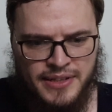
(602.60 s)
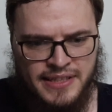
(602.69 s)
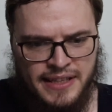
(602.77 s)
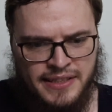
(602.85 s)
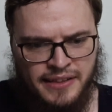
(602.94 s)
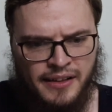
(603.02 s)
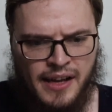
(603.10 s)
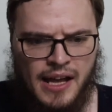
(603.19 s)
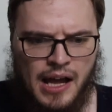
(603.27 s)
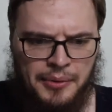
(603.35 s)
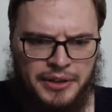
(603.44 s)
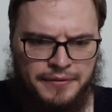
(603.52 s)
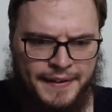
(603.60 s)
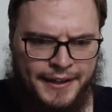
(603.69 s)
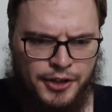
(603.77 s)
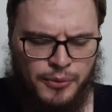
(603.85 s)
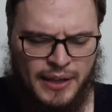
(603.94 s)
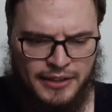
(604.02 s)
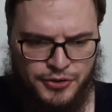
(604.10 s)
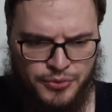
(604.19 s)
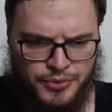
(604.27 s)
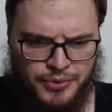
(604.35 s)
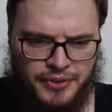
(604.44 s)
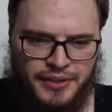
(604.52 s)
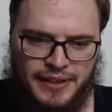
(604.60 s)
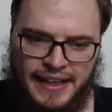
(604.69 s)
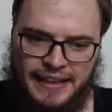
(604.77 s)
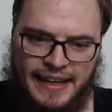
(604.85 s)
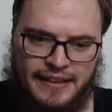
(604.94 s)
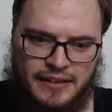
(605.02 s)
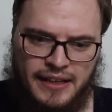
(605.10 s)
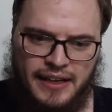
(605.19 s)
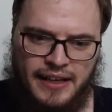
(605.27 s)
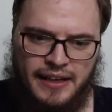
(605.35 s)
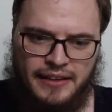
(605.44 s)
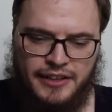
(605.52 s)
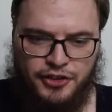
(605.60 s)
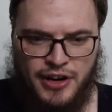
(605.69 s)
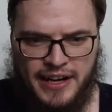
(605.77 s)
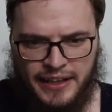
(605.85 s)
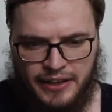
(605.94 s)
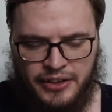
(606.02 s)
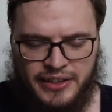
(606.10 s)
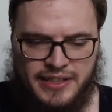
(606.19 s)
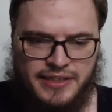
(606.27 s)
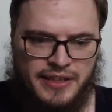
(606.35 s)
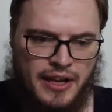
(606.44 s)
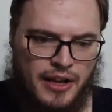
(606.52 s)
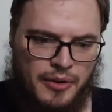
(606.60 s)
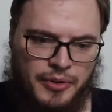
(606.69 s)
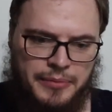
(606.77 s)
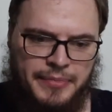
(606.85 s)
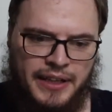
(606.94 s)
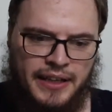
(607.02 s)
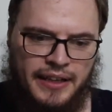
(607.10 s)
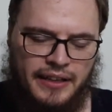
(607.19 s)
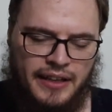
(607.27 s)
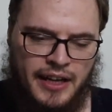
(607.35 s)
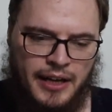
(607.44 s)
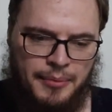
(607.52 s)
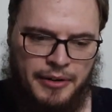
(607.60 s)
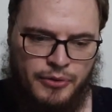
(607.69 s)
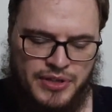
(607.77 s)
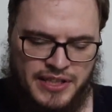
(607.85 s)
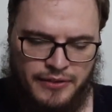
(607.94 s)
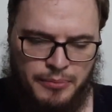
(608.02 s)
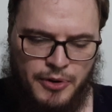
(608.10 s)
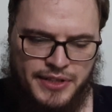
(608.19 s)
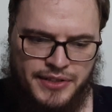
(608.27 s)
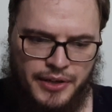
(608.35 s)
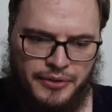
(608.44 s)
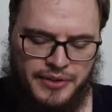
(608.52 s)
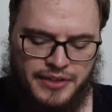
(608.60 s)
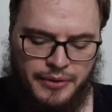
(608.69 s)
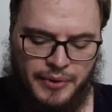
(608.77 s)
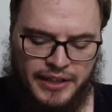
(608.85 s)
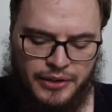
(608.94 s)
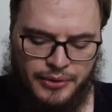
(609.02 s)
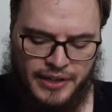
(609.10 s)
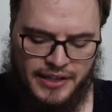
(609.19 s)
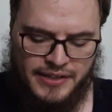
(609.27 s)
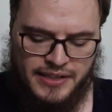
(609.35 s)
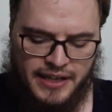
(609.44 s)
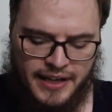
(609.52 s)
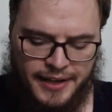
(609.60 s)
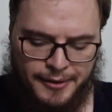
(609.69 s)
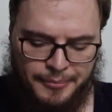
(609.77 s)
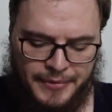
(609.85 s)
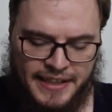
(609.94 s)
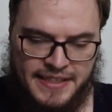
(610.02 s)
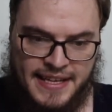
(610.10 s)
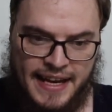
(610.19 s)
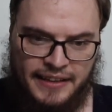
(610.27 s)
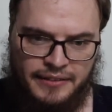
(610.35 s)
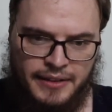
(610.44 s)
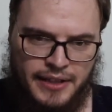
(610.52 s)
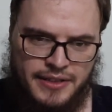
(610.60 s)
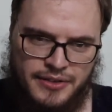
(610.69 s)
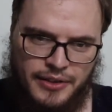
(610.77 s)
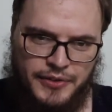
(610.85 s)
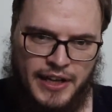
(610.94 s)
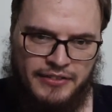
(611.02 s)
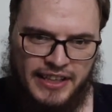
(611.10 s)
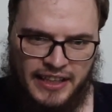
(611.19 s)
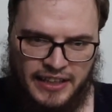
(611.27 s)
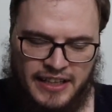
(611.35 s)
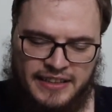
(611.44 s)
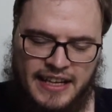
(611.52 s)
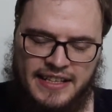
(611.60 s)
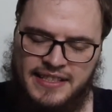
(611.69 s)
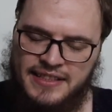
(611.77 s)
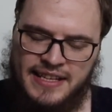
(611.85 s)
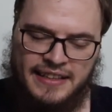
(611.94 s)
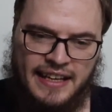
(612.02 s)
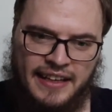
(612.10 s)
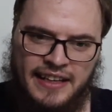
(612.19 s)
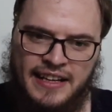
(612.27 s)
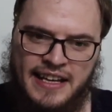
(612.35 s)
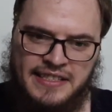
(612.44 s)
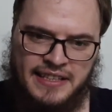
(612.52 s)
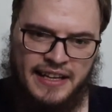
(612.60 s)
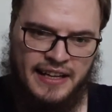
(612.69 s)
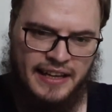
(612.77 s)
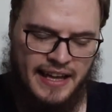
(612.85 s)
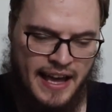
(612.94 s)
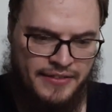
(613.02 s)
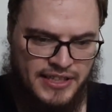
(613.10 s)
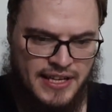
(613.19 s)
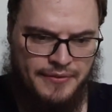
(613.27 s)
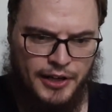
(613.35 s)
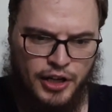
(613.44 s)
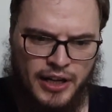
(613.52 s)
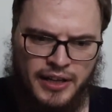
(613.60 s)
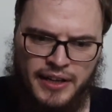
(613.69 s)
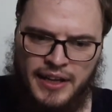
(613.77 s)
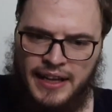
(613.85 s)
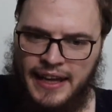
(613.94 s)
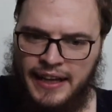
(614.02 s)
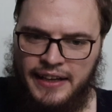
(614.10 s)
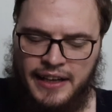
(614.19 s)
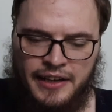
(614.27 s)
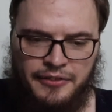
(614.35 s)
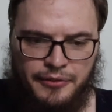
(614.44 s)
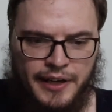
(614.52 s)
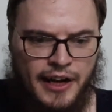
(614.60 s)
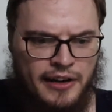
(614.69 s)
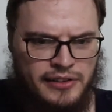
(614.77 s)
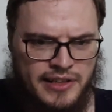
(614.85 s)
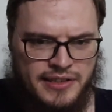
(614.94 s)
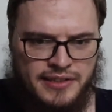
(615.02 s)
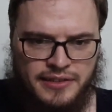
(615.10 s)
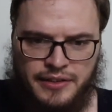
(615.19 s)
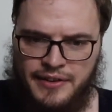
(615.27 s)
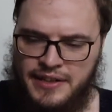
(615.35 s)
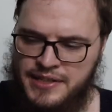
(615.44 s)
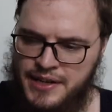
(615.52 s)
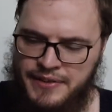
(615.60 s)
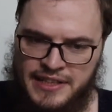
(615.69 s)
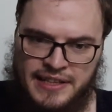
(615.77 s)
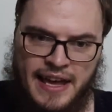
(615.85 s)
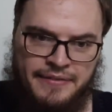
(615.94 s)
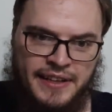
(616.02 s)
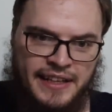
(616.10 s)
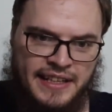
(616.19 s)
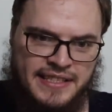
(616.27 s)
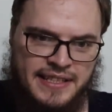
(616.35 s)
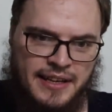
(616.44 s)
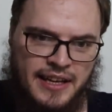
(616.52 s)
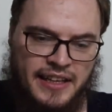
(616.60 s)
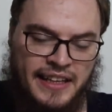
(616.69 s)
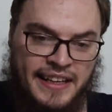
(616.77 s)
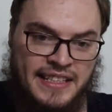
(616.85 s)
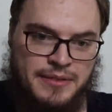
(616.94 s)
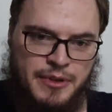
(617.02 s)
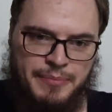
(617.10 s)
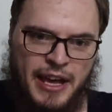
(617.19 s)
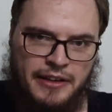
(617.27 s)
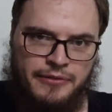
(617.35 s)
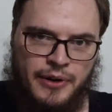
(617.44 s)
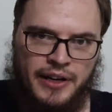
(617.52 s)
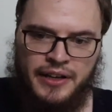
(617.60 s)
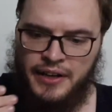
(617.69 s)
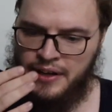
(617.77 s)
he says here, awal faqr wal junoon, and like the chronic illness would be, of course, even more so the one who is insane. So if you have like a kid that is insane, that kid has to have his nafaqah, and regardless, the rest of his life, he needs to be paid for.